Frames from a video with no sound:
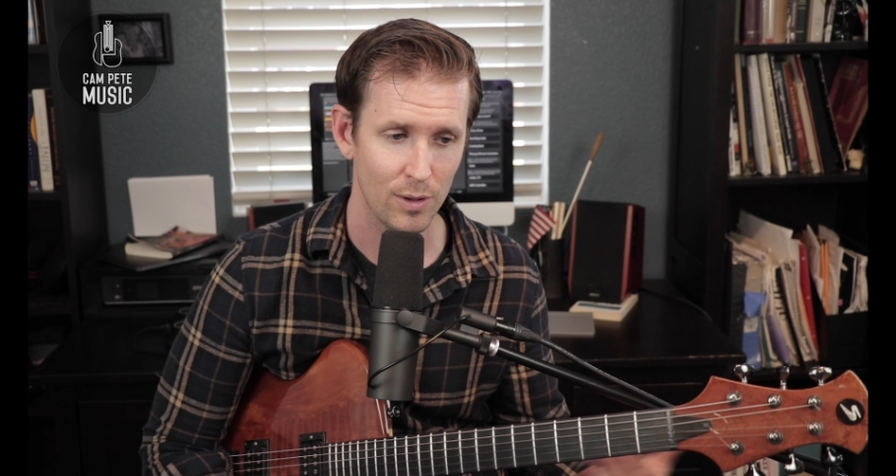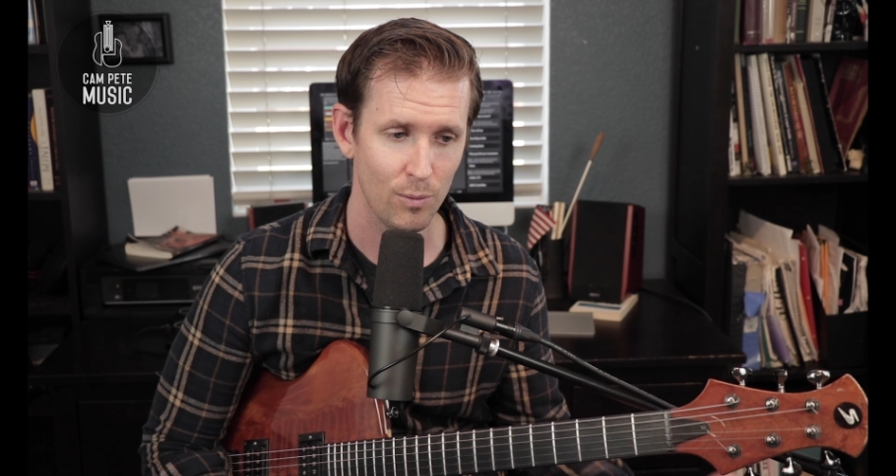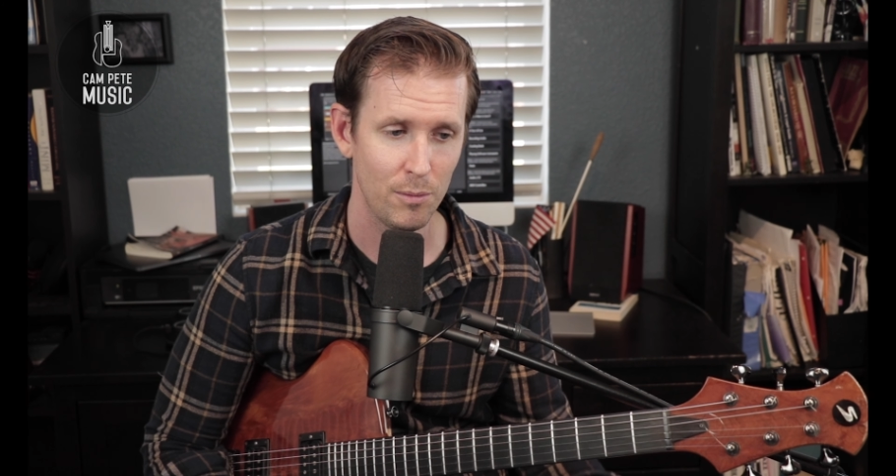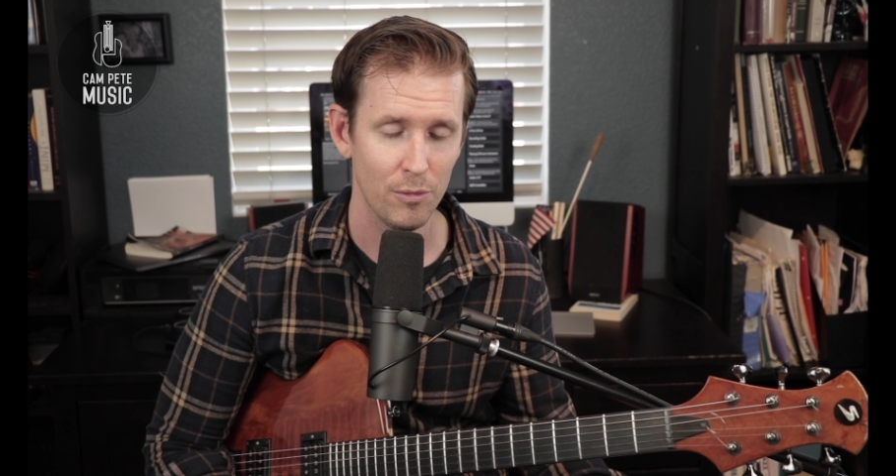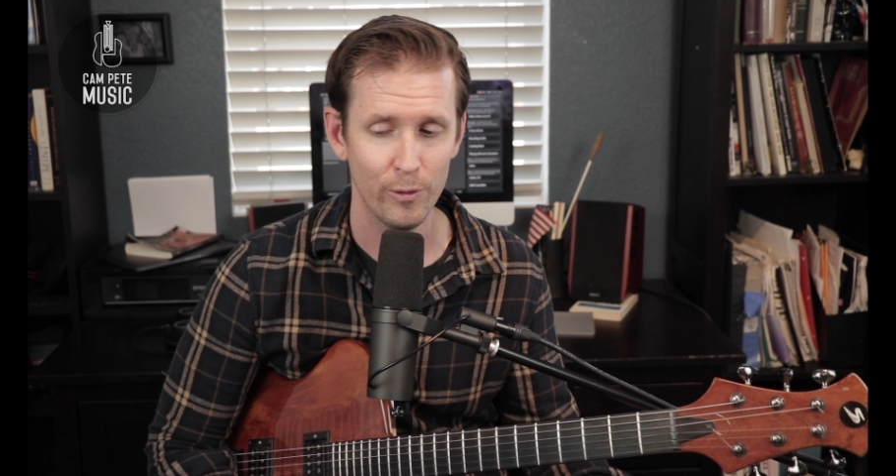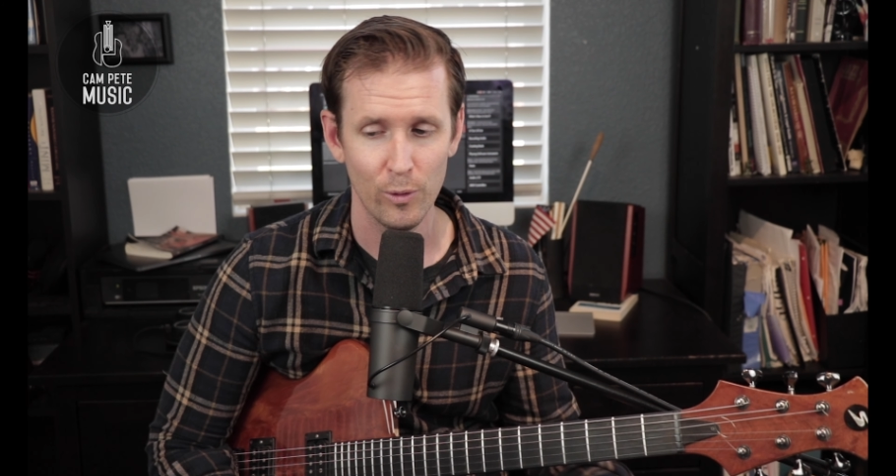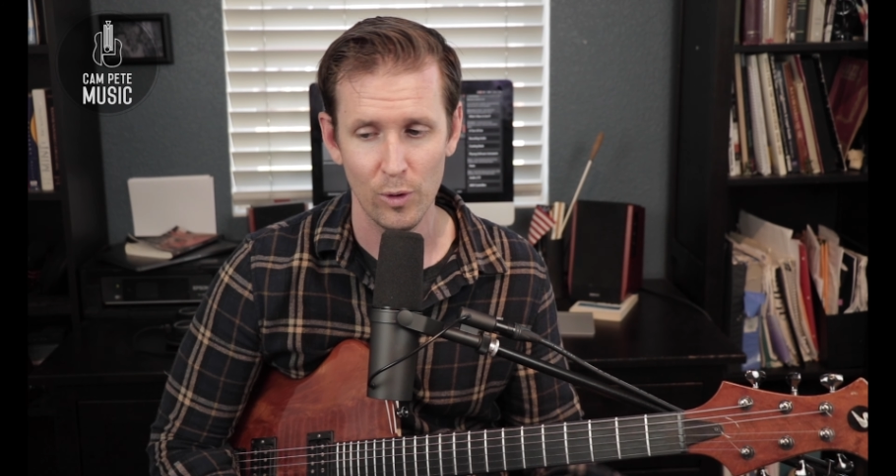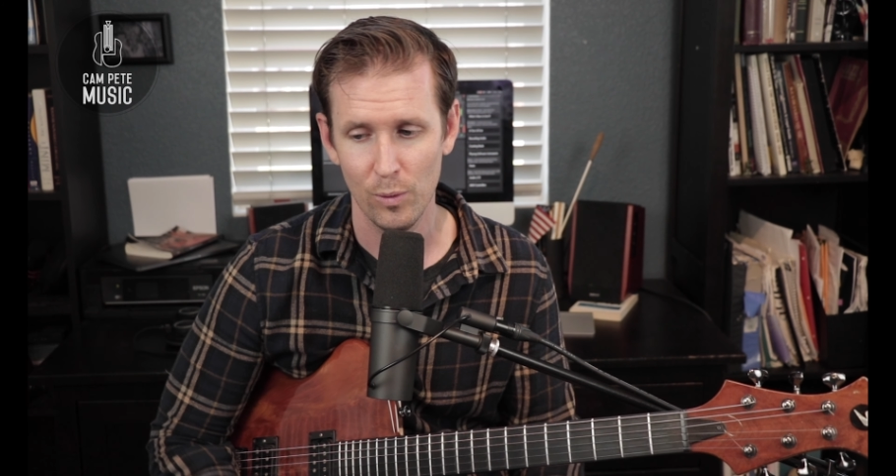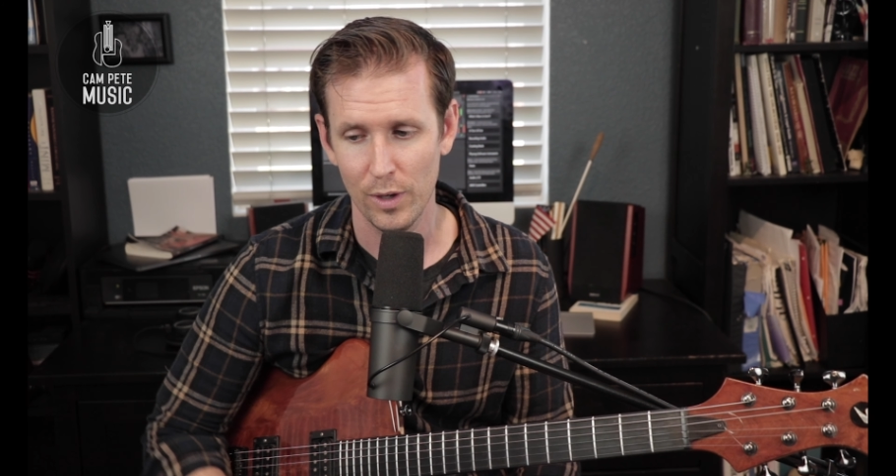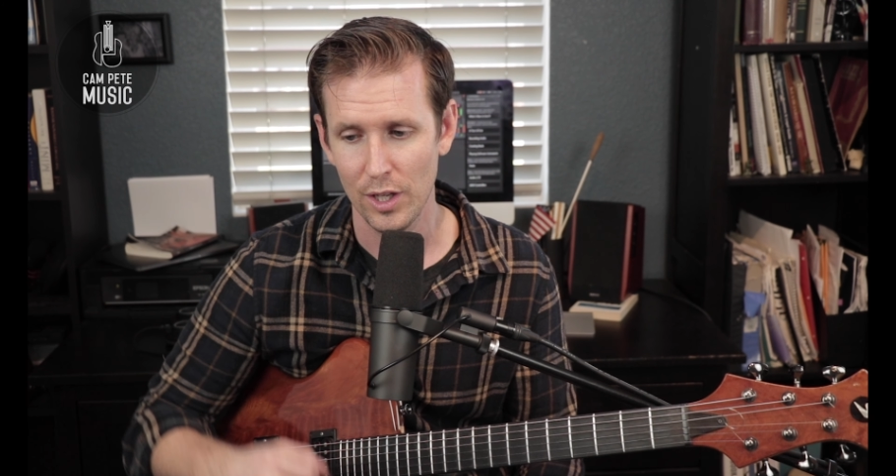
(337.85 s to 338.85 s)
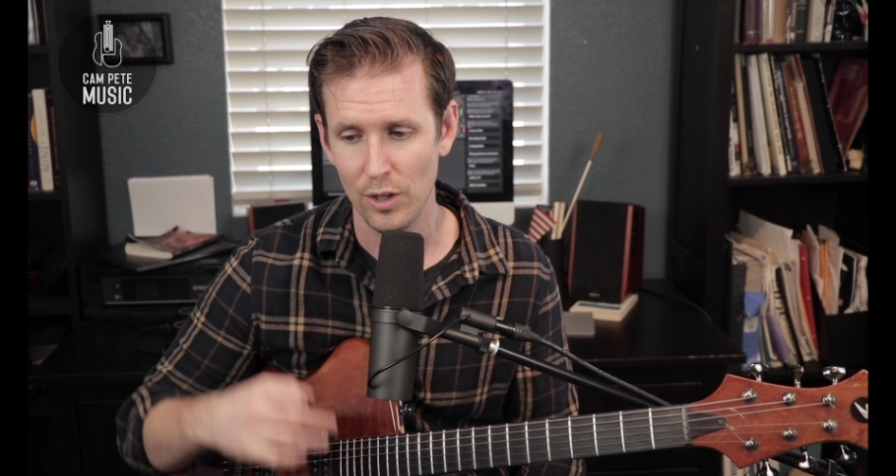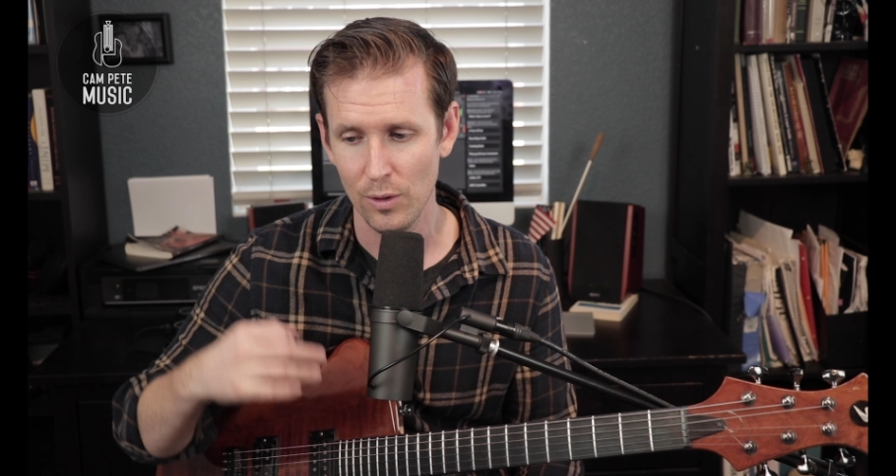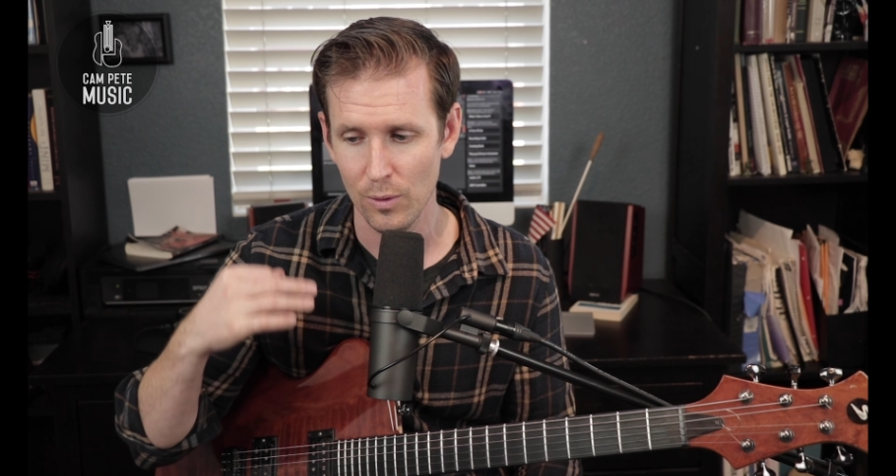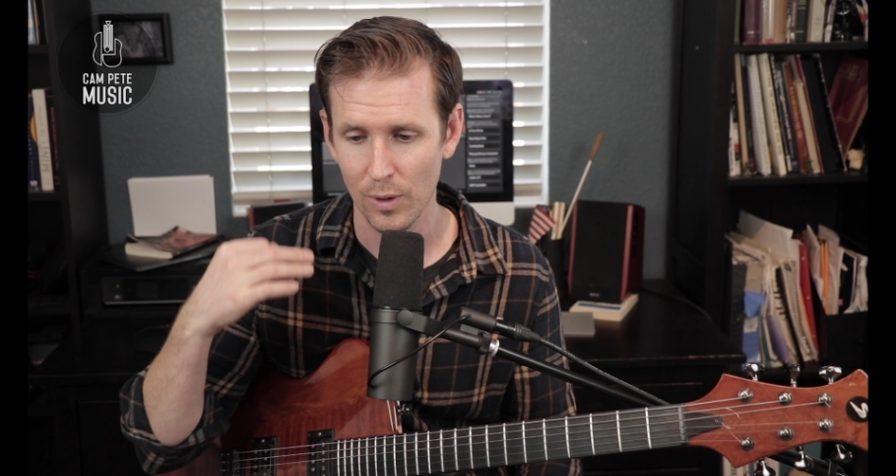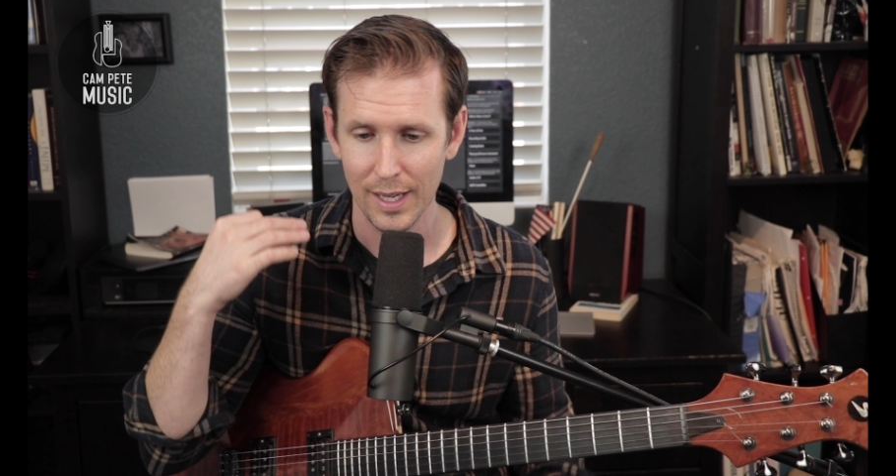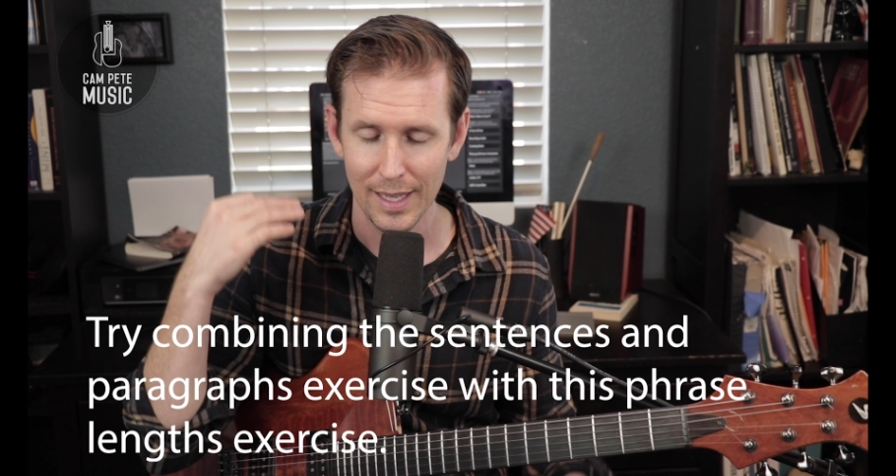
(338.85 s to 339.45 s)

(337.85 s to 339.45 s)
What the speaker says: the one before, where you